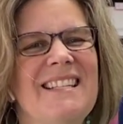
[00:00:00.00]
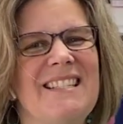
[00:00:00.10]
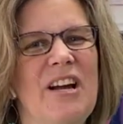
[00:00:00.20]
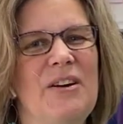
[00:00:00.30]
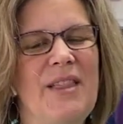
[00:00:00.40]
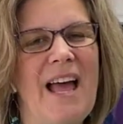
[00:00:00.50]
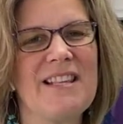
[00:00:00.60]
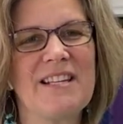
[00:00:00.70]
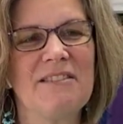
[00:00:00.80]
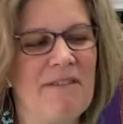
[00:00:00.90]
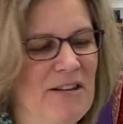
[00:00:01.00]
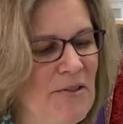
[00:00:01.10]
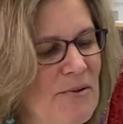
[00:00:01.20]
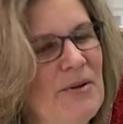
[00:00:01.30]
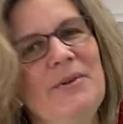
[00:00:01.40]
So that's going to run
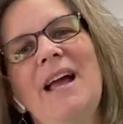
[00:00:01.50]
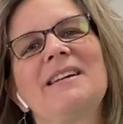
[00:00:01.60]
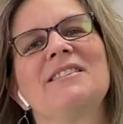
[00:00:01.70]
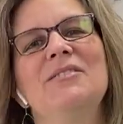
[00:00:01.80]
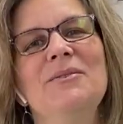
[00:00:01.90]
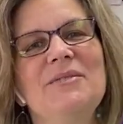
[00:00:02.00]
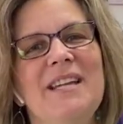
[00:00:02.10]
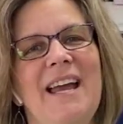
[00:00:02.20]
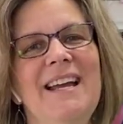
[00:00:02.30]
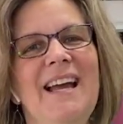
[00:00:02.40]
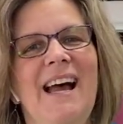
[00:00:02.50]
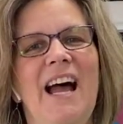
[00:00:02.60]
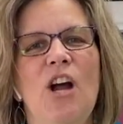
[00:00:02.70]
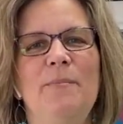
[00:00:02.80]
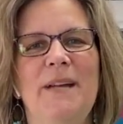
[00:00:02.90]
through next Tuesday.
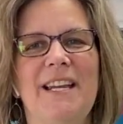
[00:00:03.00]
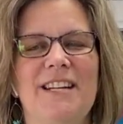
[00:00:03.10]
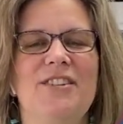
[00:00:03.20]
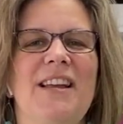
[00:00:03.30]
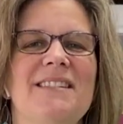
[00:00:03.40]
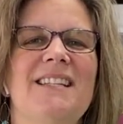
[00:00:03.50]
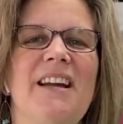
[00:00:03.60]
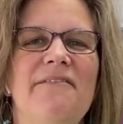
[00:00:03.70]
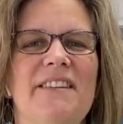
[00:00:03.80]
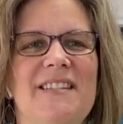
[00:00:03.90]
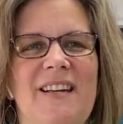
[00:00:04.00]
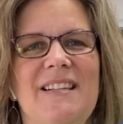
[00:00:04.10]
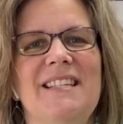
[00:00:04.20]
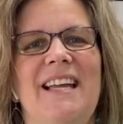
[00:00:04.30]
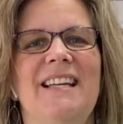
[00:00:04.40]
I hope you get a chance to come visit
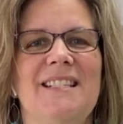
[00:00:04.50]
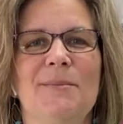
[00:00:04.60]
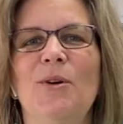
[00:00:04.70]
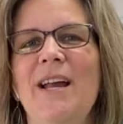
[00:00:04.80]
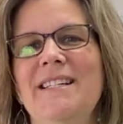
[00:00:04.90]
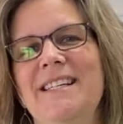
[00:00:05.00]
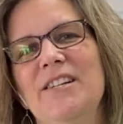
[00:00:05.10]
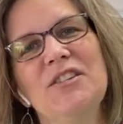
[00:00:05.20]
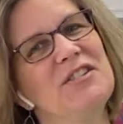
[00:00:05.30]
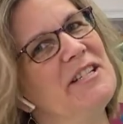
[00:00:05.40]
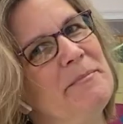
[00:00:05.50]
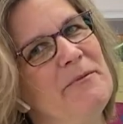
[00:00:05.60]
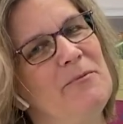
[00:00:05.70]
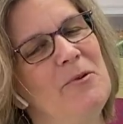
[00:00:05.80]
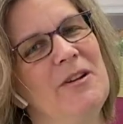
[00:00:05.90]
us and get some great deals just
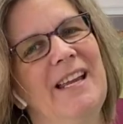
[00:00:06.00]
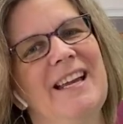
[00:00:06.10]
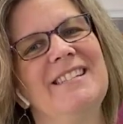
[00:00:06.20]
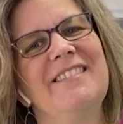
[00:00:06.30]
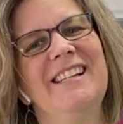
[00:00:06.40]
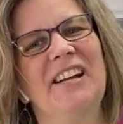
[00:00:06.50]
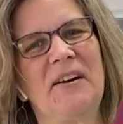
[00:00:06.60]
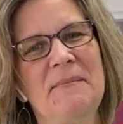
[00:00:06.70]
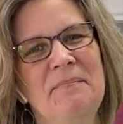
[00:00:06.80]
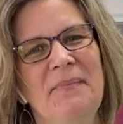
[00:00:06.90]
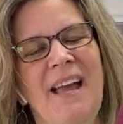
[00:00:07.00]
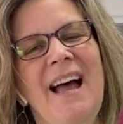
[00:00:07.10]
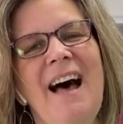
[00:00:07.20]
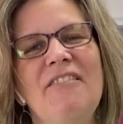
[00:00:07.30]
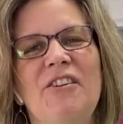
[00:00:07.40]
before the end of the year.
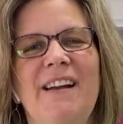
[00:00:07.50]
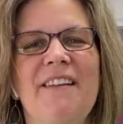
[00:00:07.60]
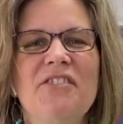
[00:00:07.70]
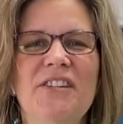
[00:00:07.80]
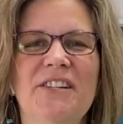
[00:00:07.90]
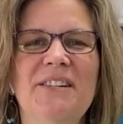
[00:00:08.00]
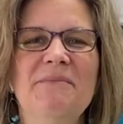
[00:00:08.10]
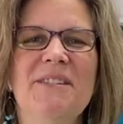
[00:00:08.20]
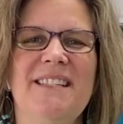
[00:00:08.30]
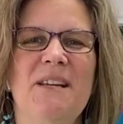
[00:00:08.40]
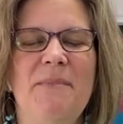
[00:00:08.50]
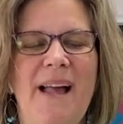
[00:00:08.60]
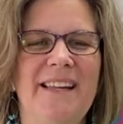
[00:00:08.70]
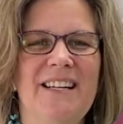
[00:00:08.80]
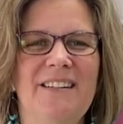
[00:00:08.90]
Have a great afternoon, and we'll see you
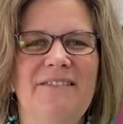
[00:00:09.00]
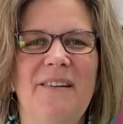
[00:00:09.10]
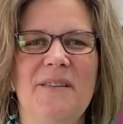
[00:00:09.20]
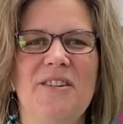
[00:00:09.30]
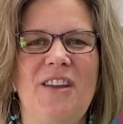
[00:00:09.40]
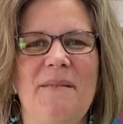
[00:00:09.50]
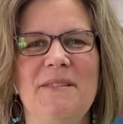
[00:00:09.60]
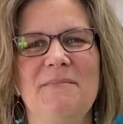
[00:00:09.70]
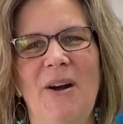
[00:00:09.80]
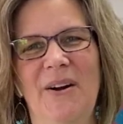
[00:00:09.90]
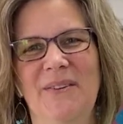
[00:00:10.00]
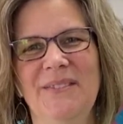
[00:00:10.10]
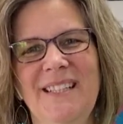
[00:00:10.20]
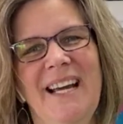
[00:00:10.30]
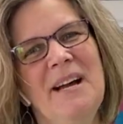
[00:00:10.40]
back here from the shop tomorrow.
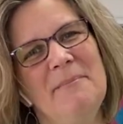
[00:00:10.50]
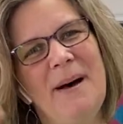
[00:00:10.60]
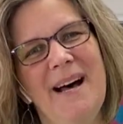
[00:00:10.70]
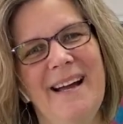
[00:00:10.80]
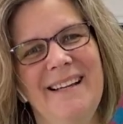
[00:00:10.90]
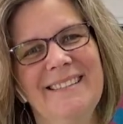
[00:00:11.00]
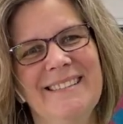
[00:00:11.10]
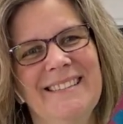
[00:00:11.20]
Bye.